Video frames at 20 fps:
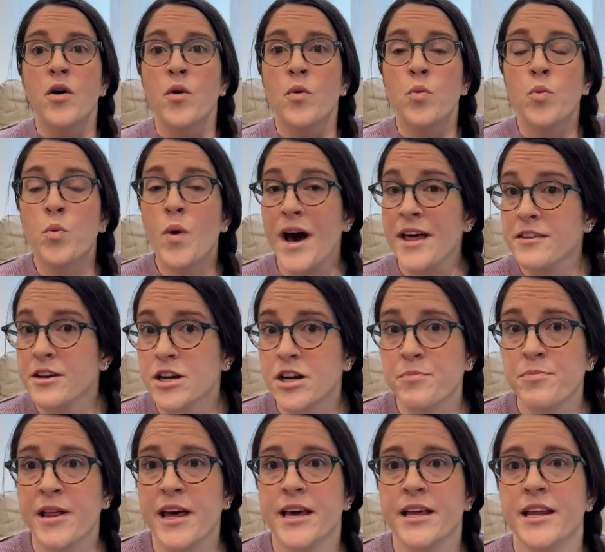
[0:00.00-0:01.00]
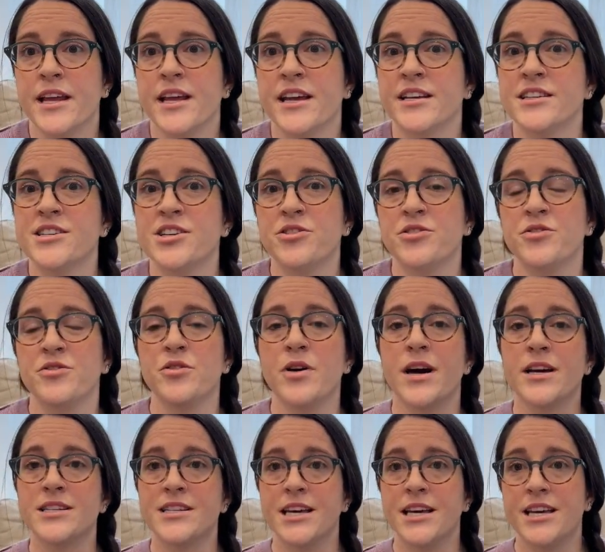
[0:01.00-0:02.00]
Whether you're planning to
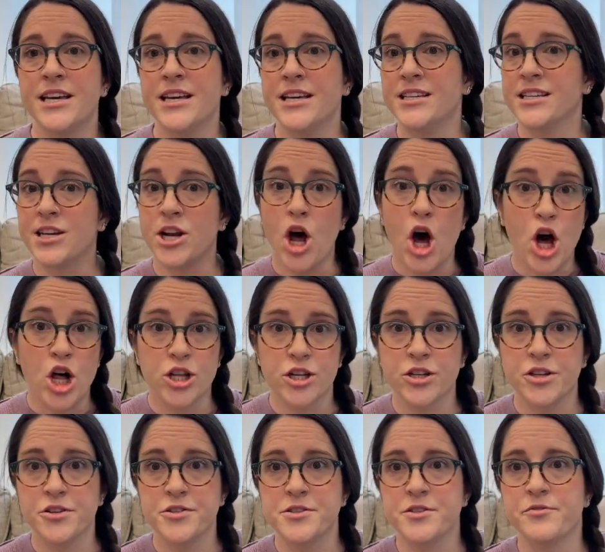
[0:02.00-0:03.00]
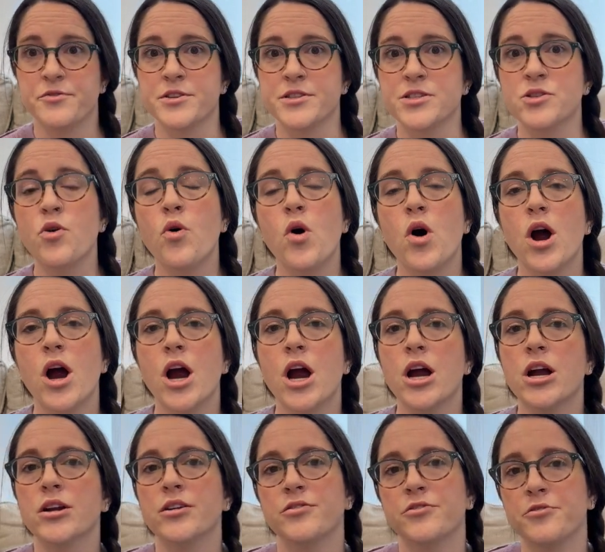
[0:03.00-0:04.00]
attend an all-inclusive
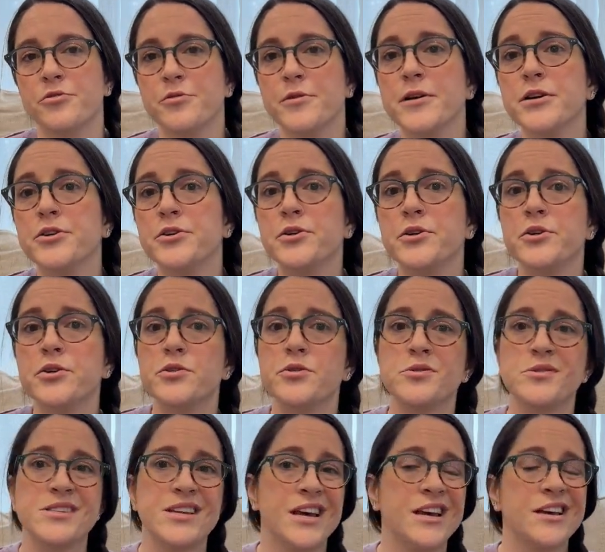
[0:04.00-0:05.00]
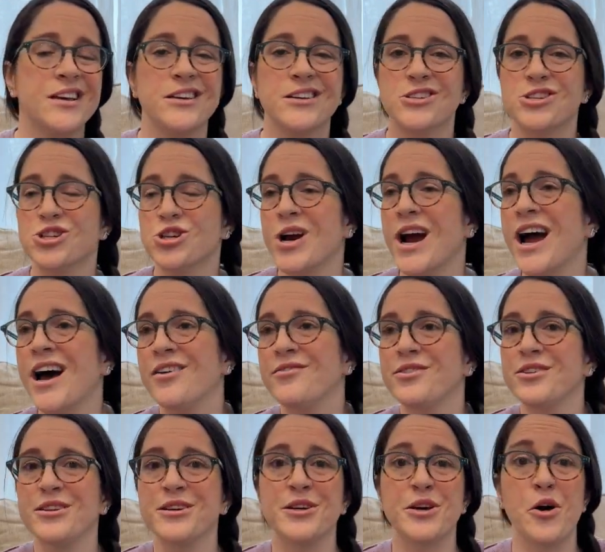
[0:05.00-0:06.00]
resort, cruise,
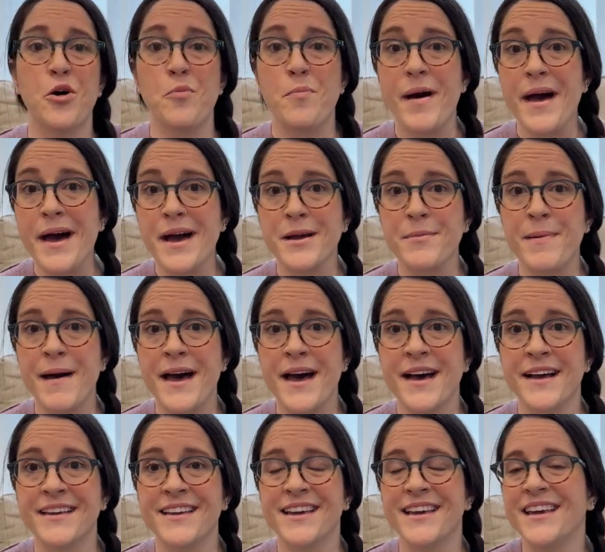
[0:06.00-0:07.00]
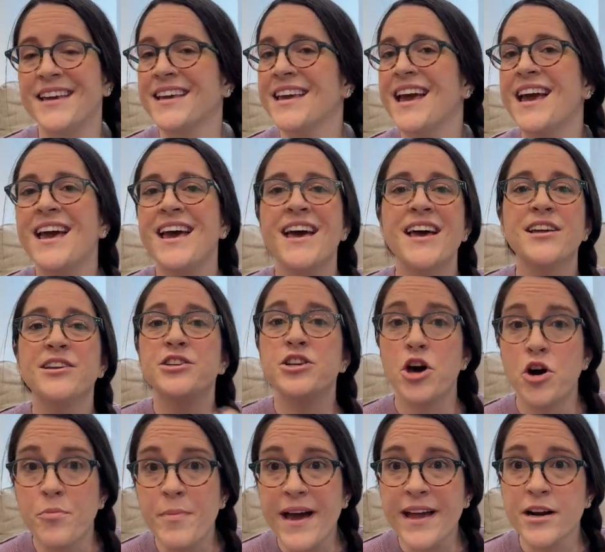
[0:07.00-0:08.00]
travel and go backpacking,
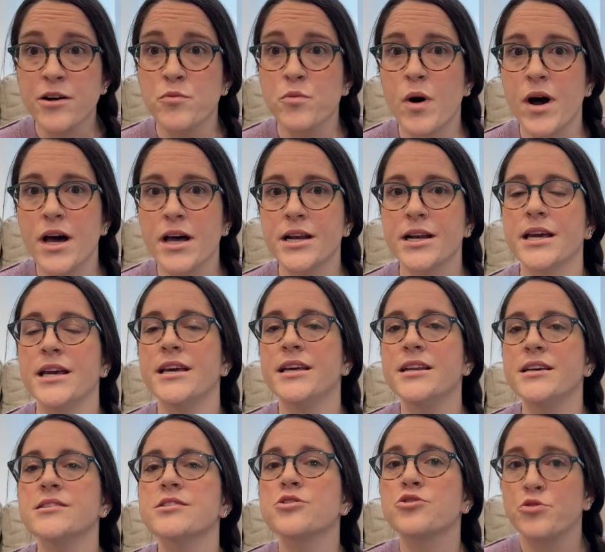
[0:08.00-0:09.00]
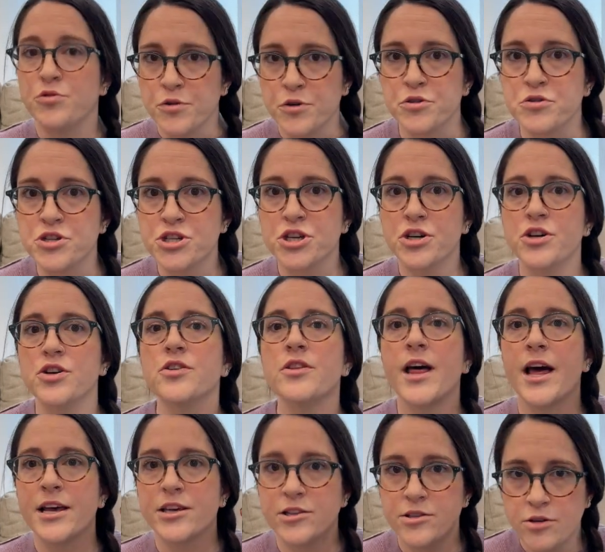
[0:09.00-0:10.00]
no matter what, it is crucial
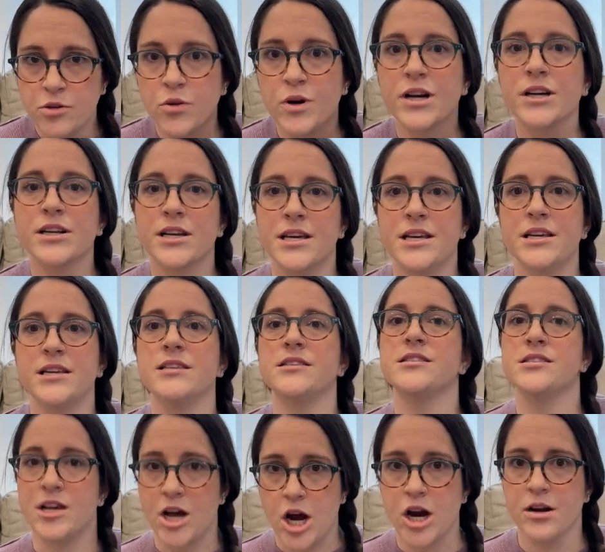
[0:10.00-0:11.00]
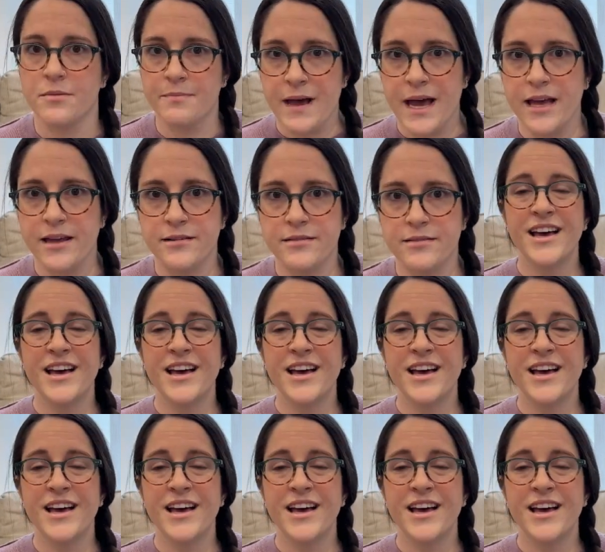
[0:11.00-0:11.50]
that your needs are met.